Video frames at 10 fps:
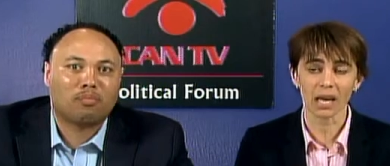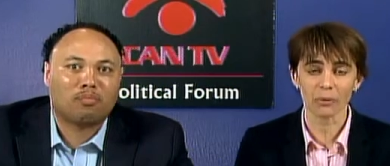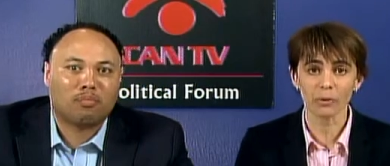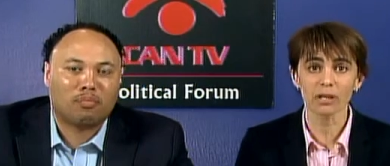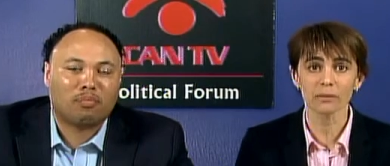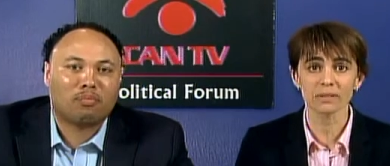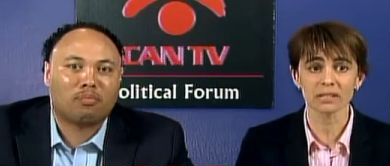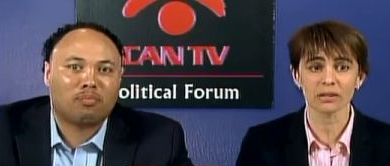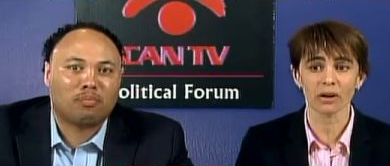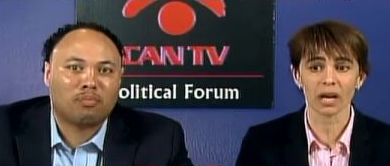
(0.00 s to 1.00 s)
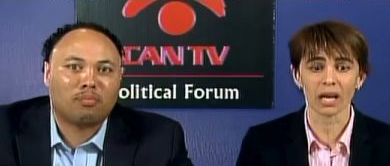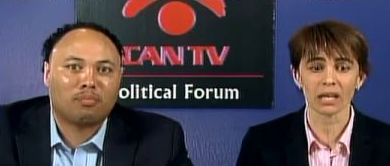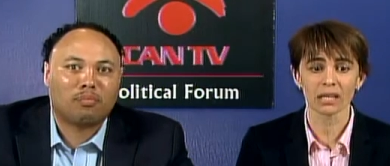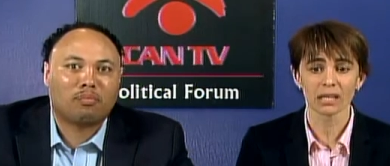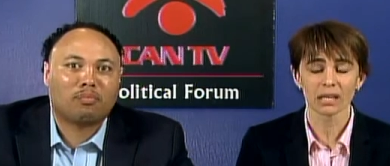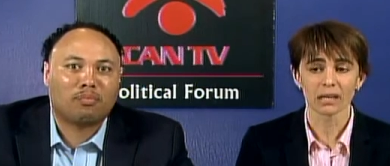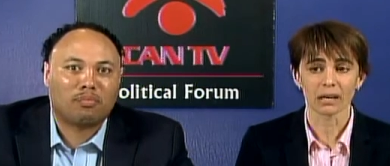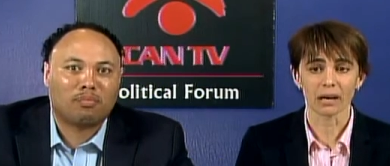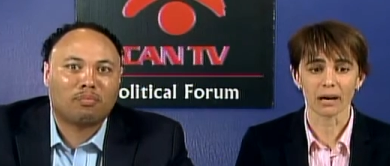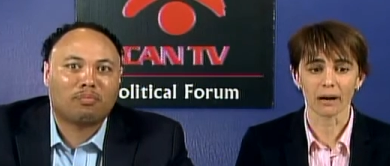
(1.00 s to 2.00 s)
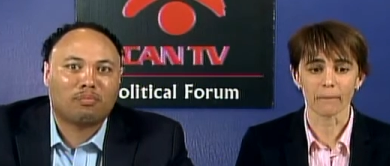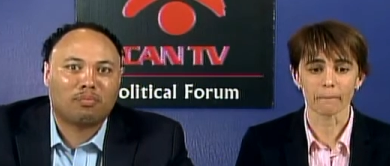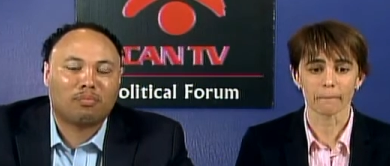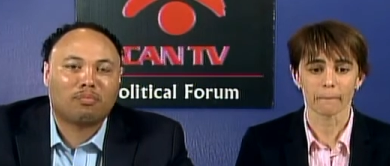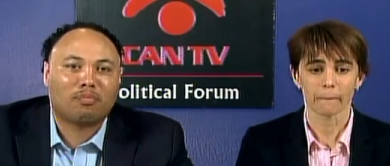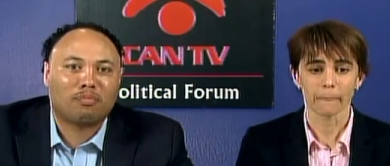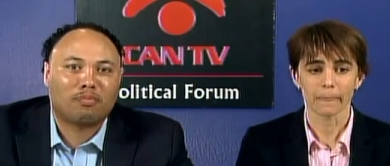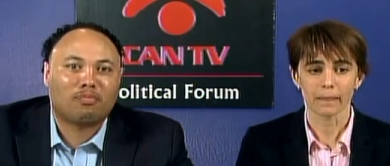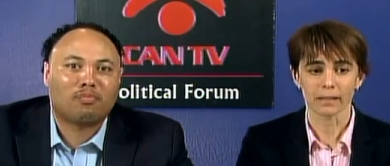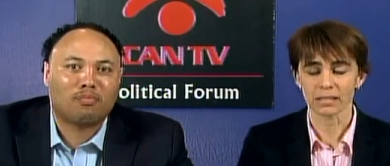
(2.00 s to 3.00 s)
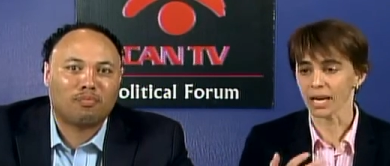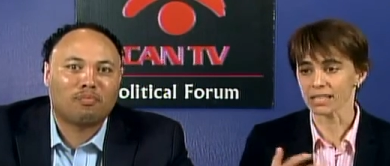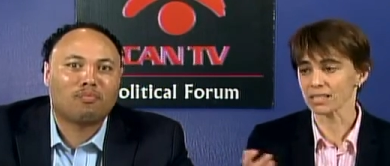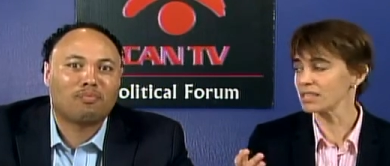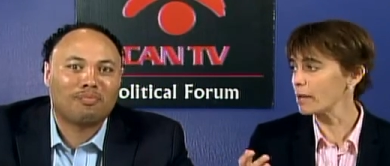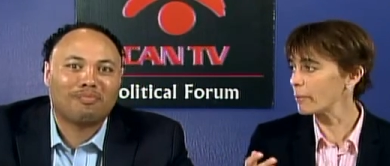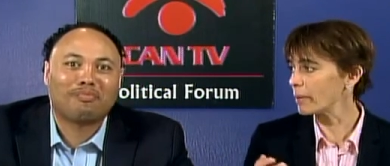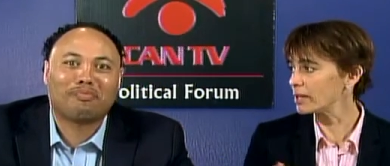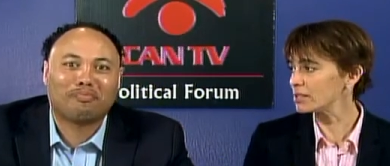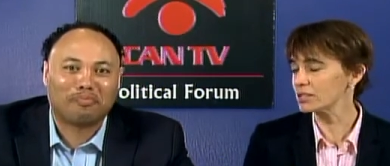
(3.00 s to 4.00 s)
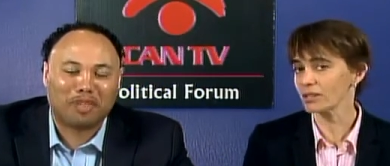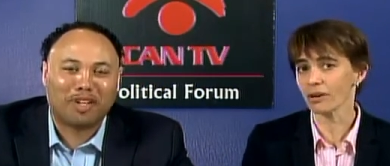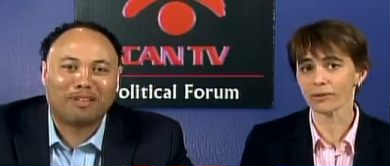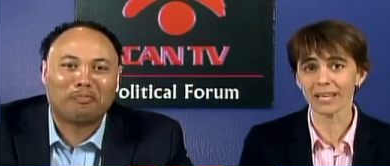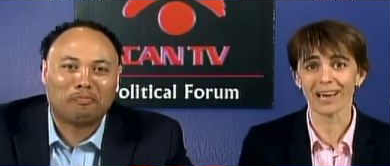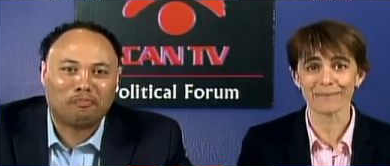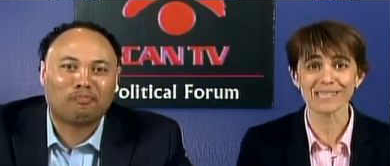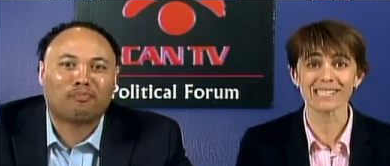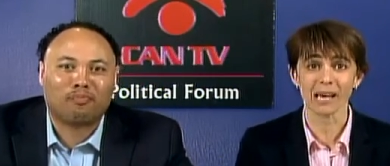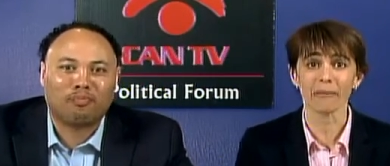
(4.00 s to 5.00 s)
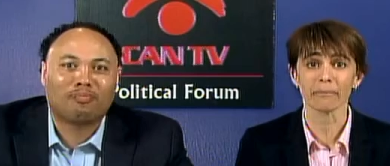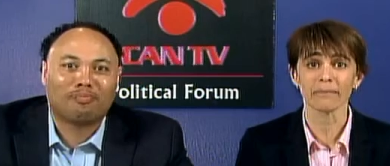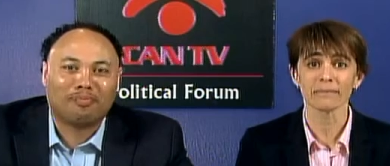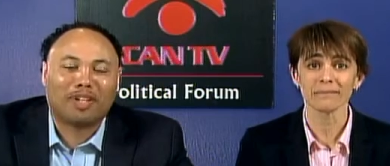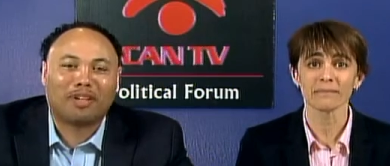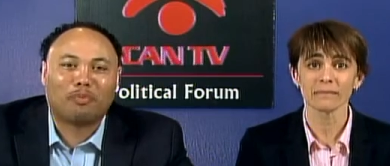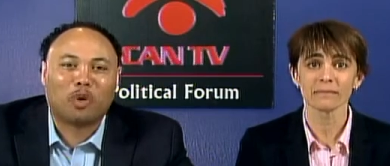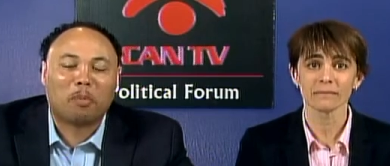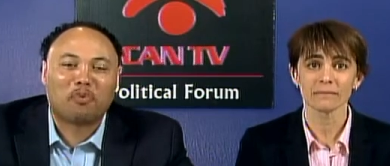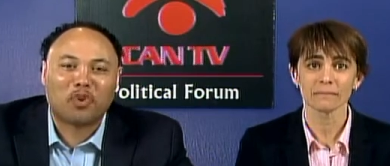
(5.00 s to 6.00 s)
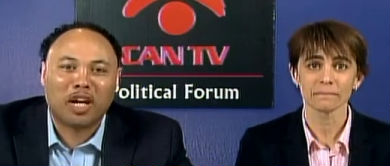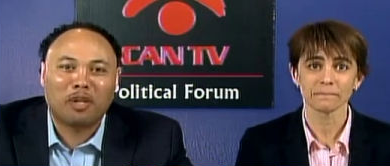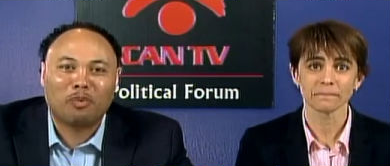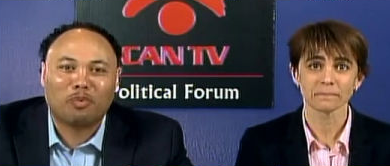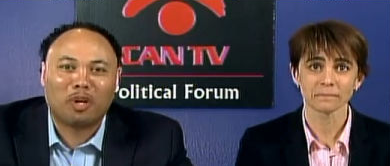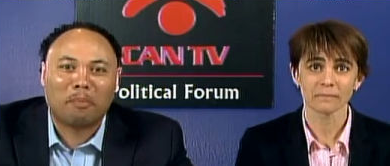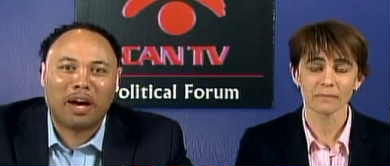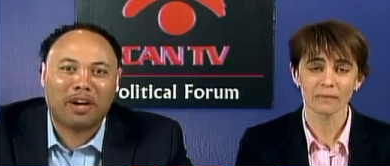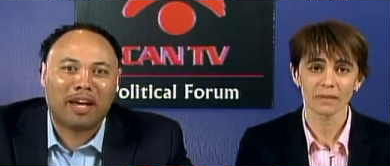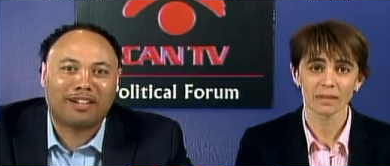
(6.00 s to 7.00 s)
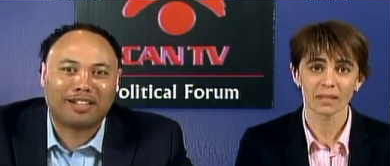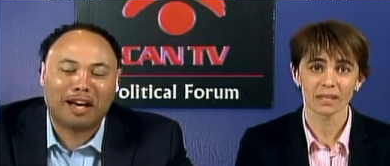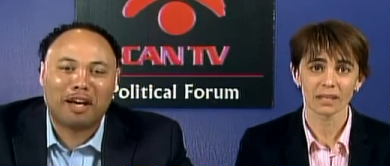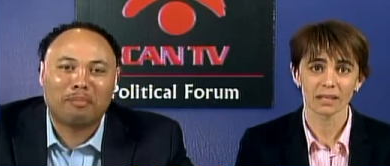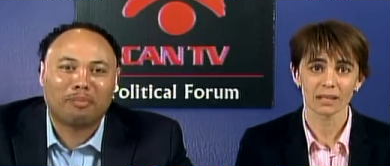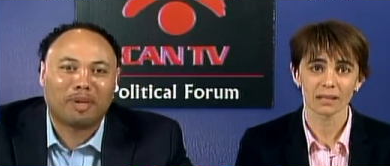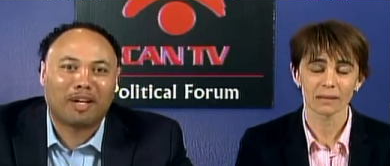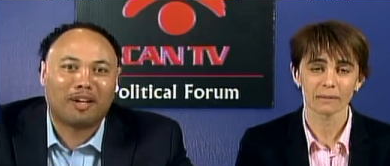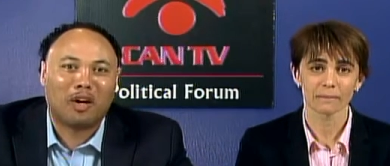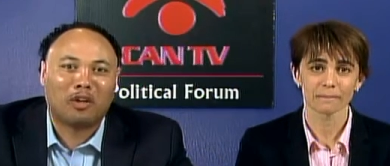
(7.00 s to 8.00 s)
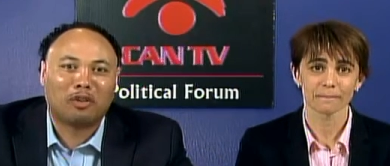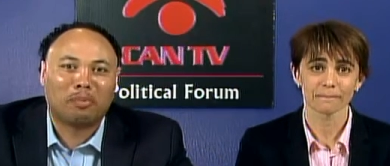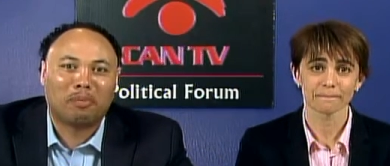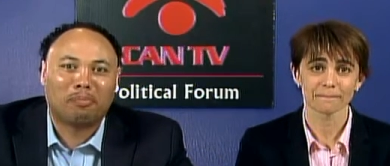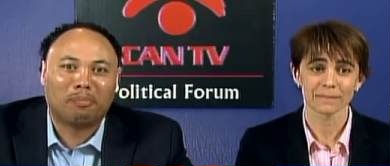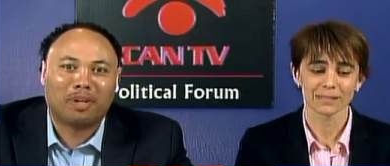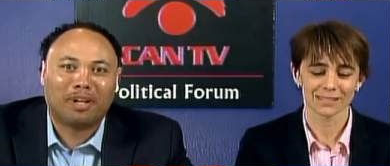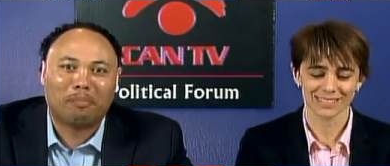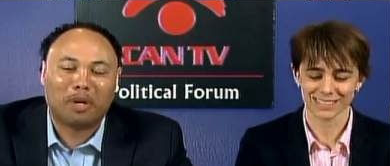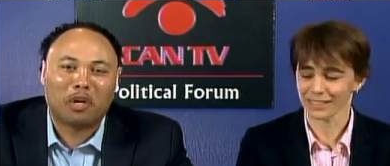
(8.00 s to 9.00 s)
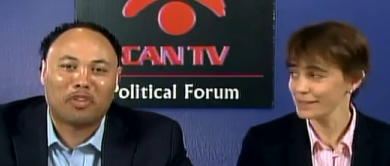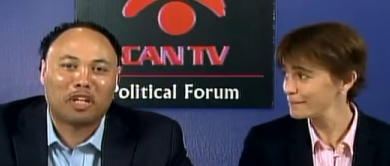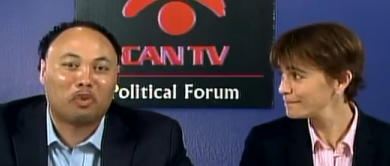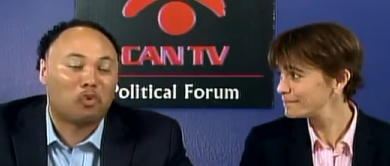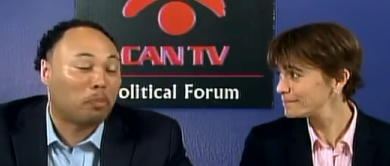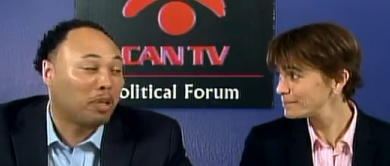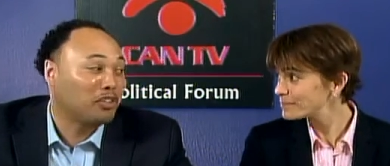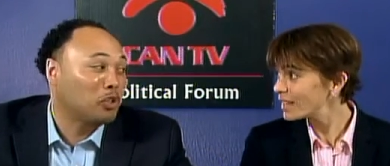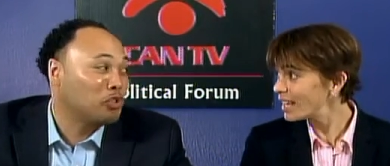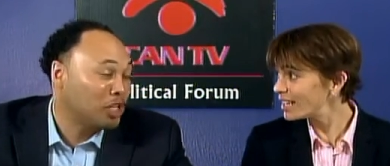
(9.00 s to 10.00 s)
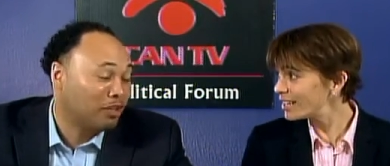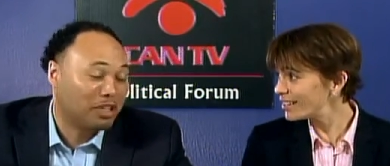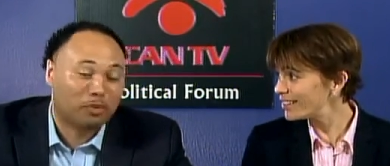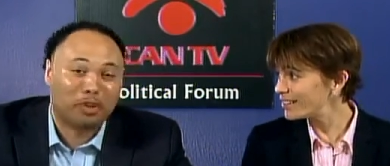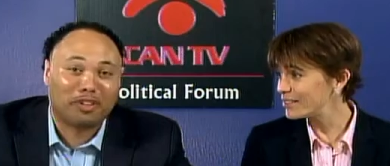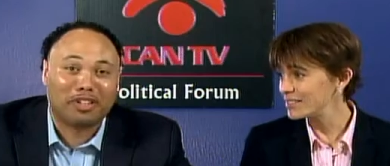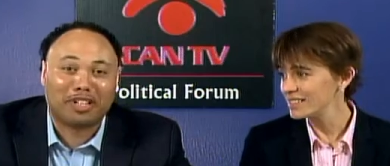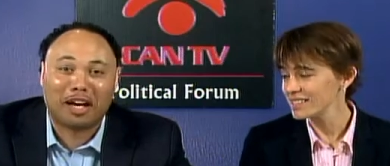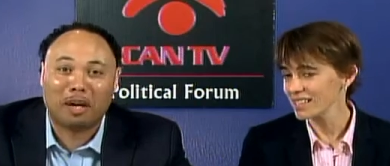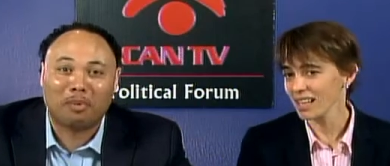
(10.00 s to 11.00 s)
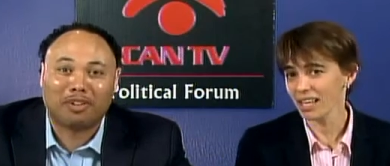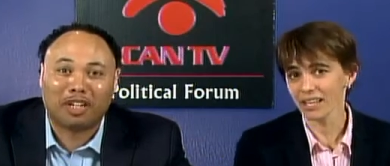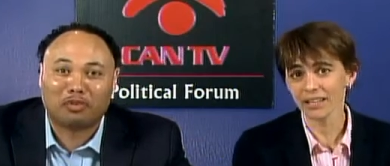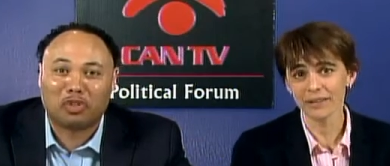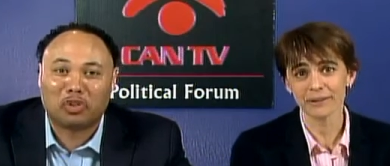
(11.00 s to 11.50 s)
Speaker 1: Ann Williams is great. Um, Gee, I could just name a bunch. So yeah, I miss them. Yeah.
Speaker 2: Well, I'm afraid we're about out of time. Uh, Alderman uh, Mell, thank you for being so thank generous you. with your time, and thank thanks for